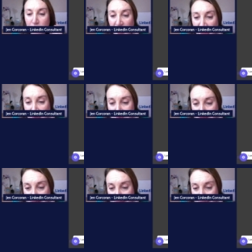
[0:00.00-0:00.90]
me,
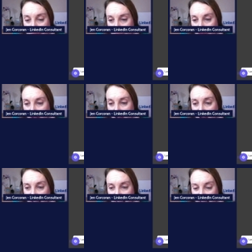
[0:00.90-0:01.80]

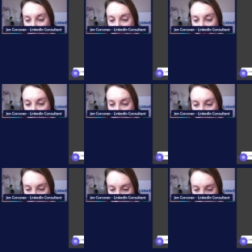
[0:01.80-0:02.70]
I help female
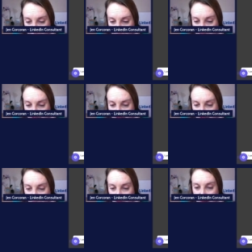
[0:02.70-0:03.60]
entrepreneurs.
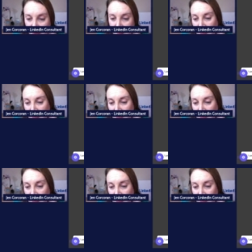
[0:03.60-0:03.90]
So I'm going to be